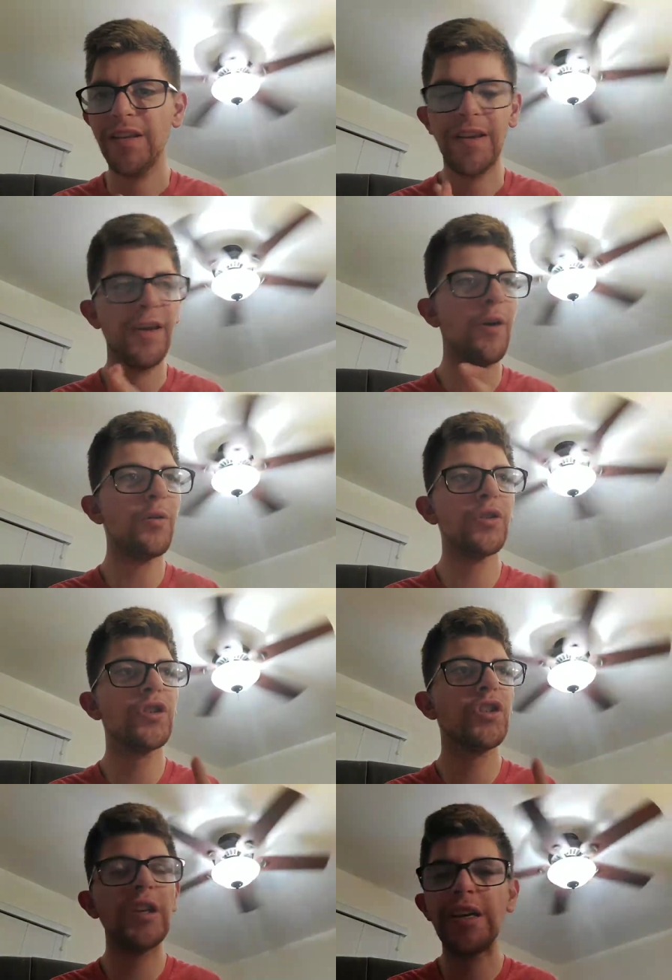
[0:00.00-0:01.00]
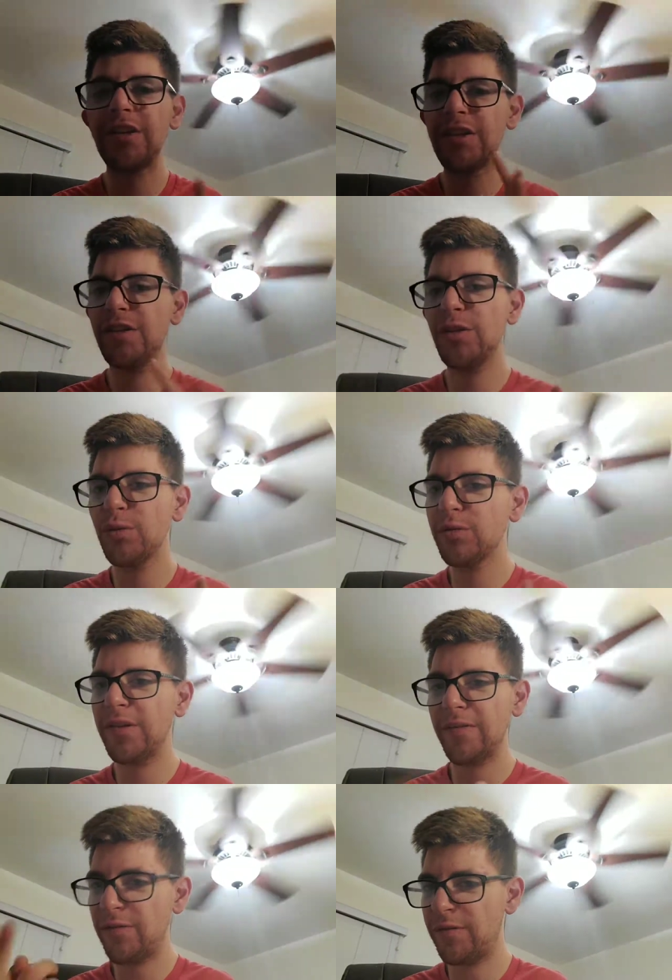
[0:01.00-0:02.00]
the OG
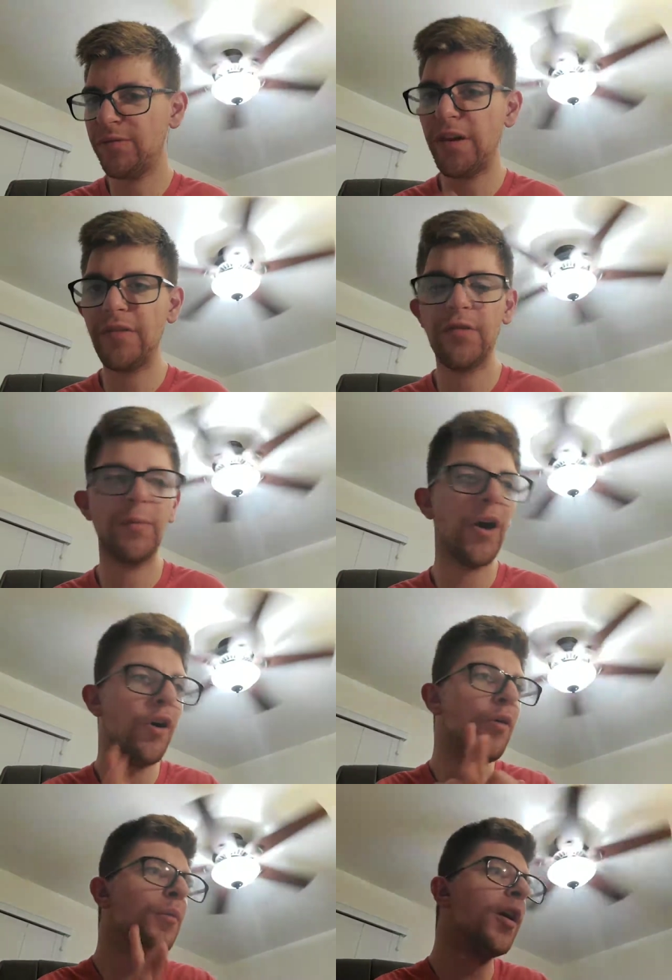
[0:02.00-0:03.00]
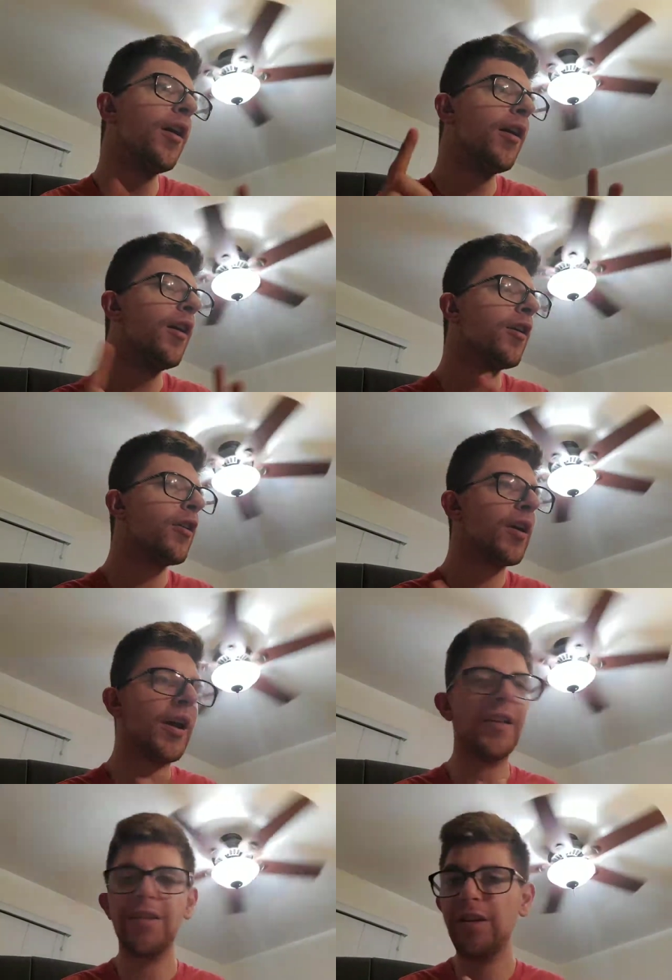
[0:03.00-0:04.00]
suit from Far From Home. You
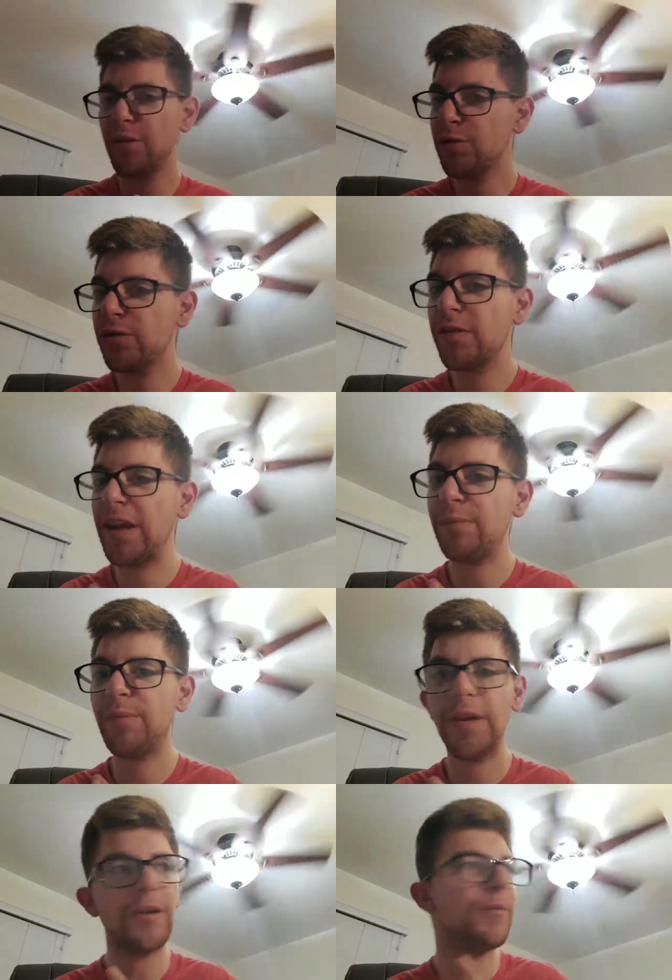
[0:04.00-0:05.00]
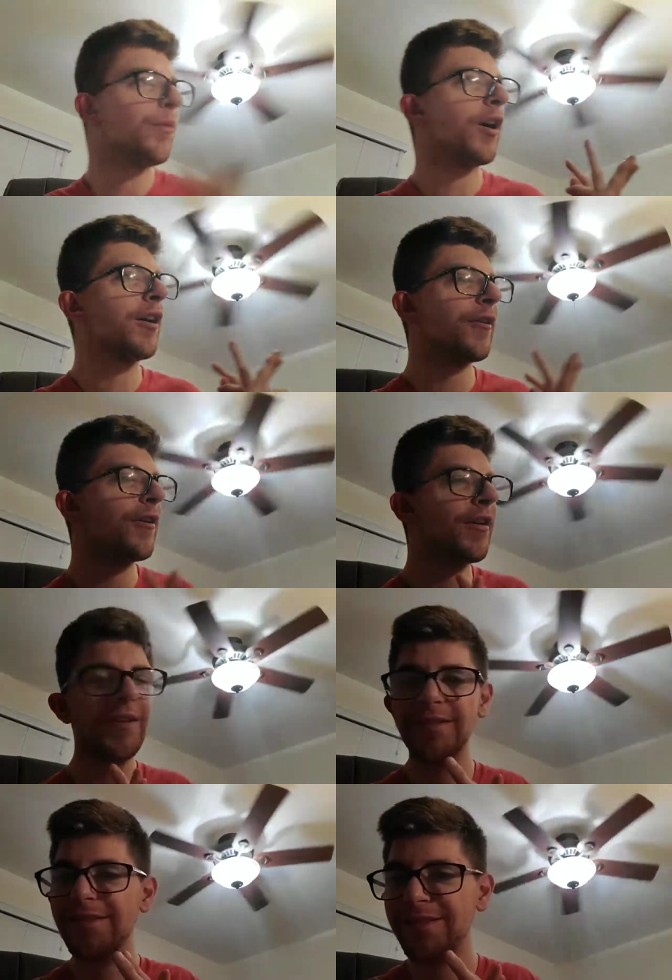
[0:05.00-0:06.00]
got the new suit that Peter Parker
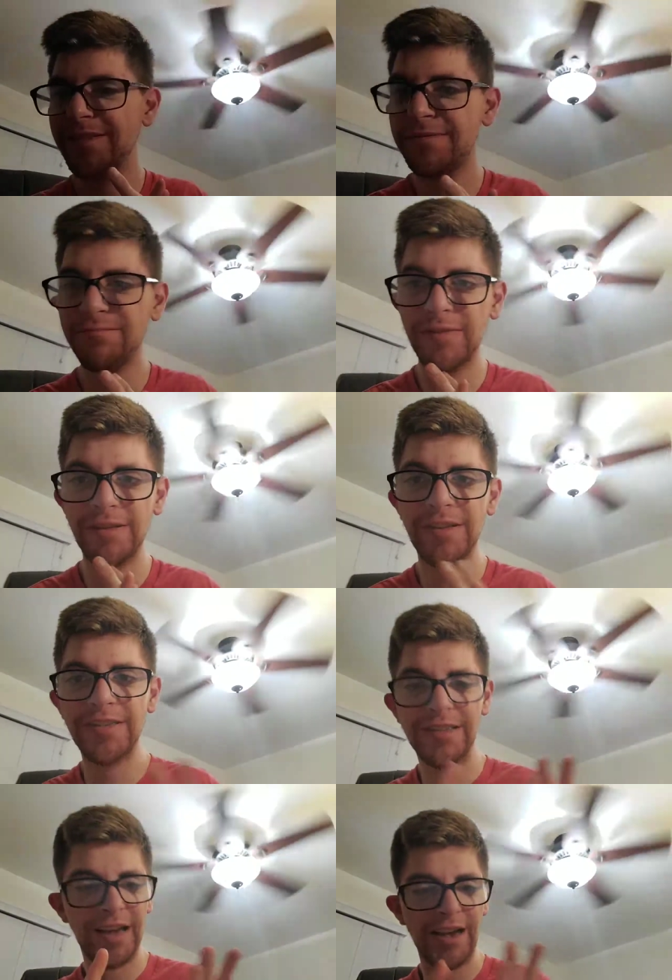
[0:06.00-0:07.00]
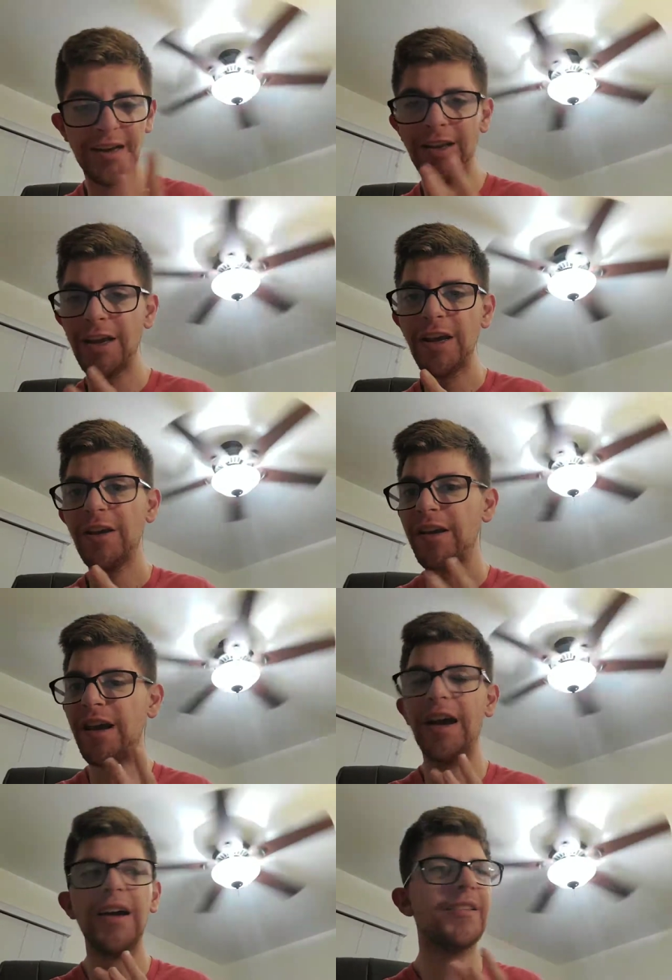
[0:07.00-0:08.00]
designed.
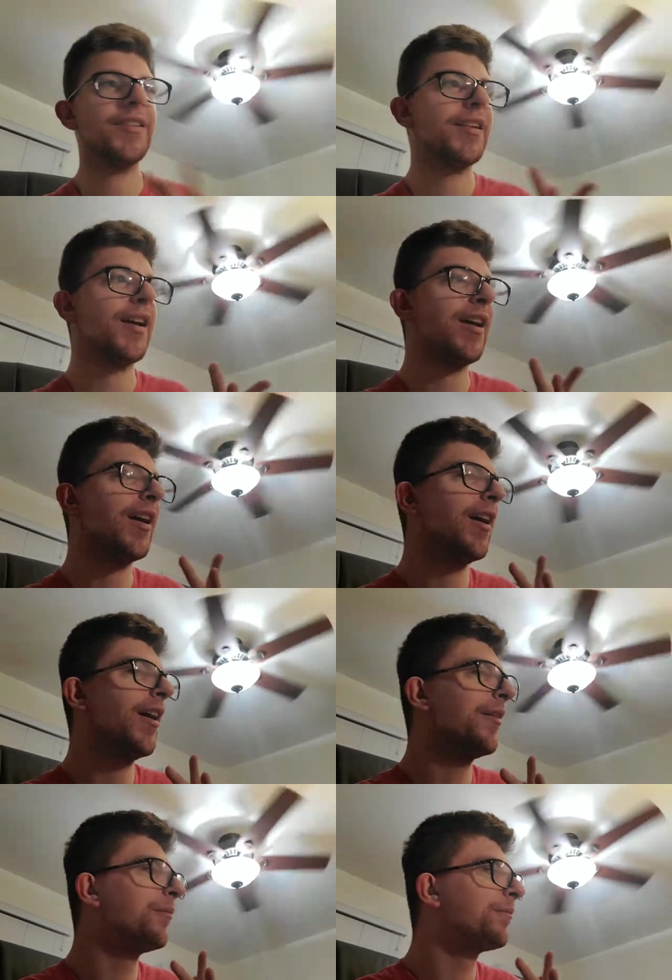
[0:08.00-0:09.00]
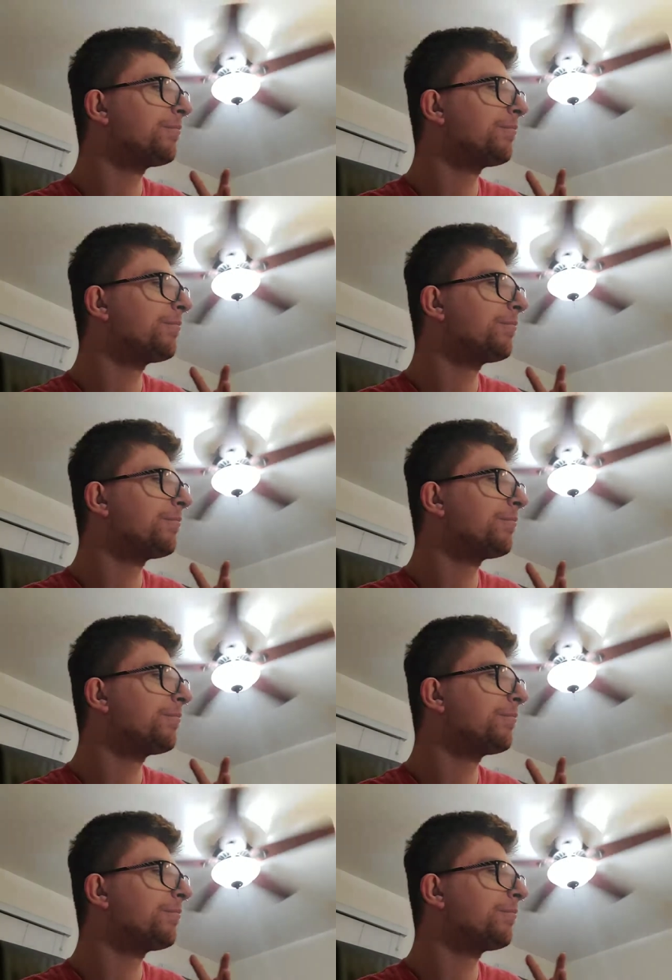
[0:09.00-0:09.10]
got the